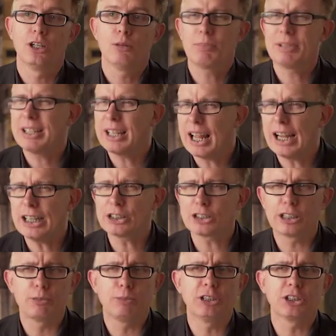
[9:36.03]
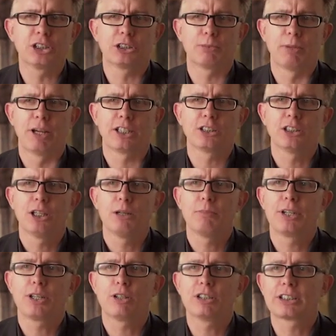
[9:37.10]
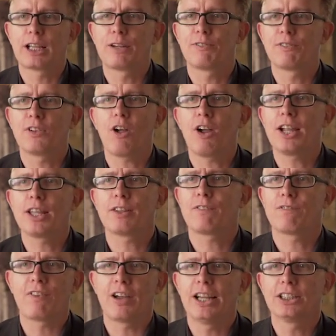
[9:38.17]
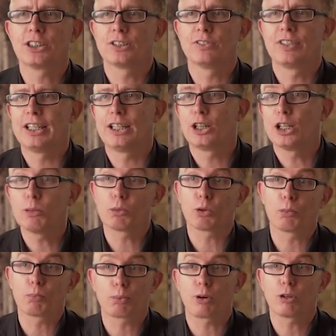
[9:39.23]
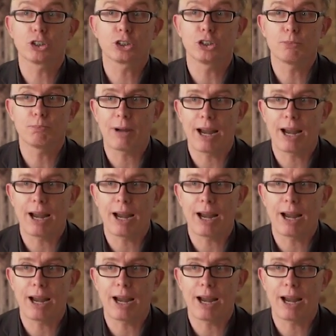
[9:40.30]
But largely, we suspect, because they fly in the face of the liberal Protestant